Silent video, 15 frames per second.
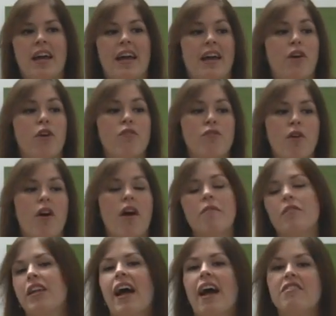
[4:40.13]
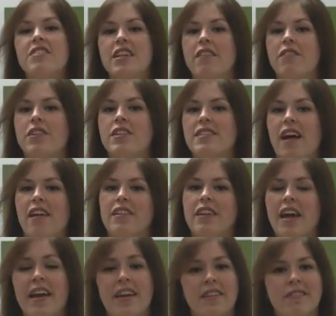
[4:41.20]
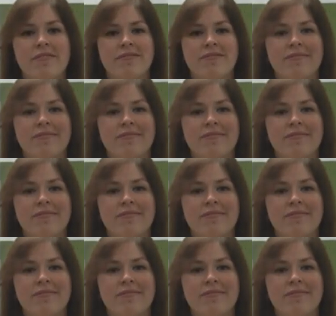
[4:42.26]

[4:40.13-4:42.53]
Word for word: And overall, I'm going to have to give it a solid A.